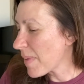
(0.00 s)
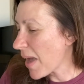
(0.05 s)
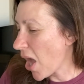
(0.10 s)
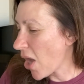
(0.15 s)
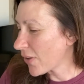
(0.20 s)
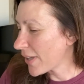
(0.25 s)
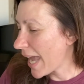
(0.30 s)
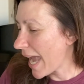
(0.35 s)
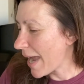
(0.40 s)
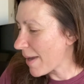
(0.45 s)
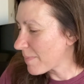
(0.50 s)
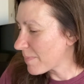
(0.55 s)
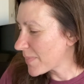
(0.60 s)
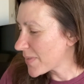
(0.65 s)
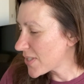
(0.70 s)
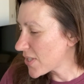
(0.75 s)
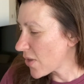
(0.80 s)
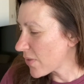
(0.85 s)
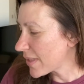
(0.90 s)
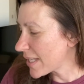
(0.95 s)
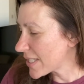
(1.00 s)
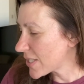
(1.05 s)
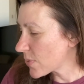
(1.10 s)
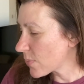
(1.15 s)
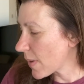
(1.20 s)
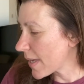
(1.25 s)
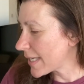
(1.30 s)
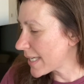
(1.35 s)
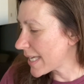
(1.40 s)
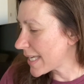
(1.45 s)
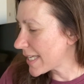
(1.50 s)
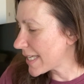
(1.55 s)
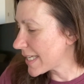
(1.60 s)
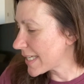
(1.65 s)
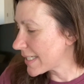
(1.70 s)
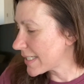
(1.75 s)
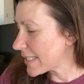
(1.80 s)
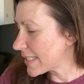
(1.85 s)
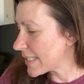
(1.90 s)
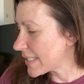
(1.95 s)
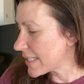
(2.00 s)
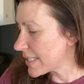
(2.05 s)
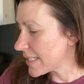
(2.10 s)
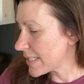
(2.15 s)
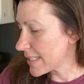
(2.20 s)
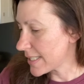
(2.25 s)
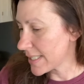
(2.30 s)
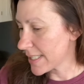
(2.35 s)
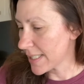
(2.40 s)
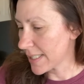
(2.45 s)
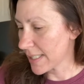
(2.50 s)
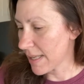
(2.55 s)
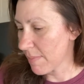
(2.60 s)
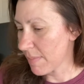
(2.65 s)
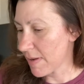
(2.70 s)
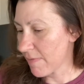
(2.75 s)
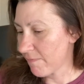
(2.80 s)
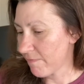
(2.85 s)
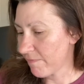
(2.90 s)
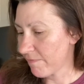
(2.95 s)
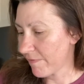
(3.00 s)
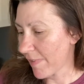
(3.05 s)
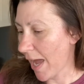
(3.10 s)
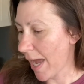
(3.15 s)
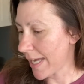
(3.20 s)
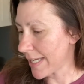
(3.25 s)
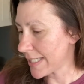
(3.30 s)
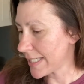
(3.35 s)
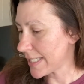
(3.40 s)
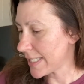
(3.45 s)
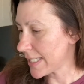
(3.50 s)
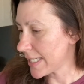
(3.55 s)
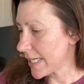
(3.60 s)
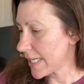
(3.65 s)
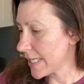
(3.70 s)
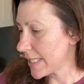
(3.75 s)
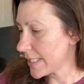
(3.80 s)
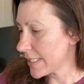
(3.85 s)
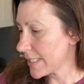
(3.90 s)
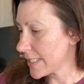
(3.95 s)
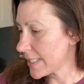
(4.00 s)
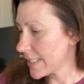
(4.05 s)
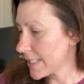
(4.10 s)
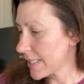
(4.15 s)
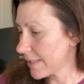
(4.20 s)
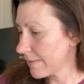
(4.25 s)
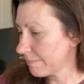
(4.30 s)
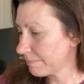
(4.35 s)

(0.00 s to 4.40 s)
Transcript: Okay, so this one is, let me find it.